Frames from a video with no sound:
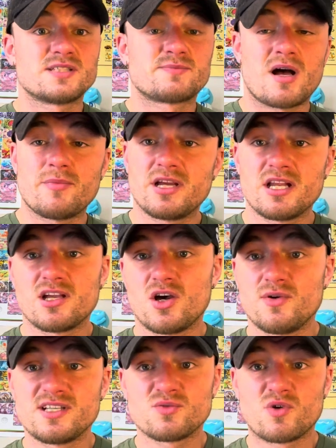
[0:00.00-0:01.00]
is probably going to
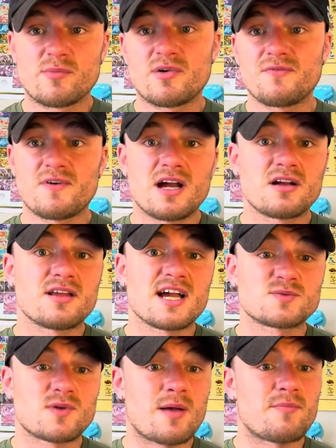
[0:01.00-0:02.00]
go into one of my fire
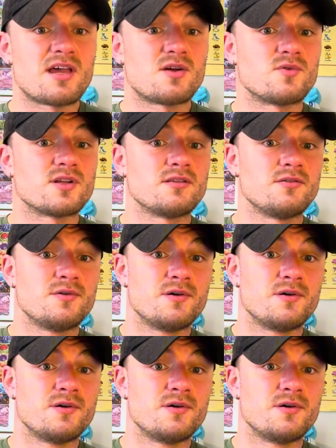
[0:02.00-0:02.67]
decks when I make one.